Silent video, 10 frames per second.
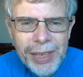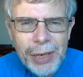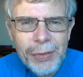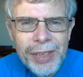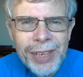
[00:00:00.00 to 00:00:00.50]

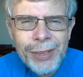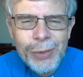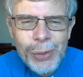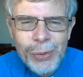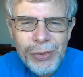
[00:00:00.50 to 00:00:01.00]
however young or
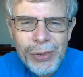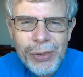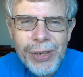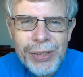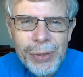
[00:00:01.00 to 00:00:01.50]
old
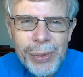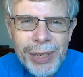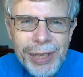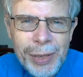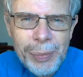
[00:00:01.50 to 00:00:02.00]
you
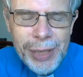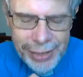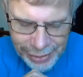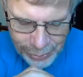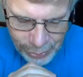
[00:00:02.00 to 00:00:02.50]
are, can
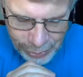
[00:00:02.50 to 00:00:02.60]
begin all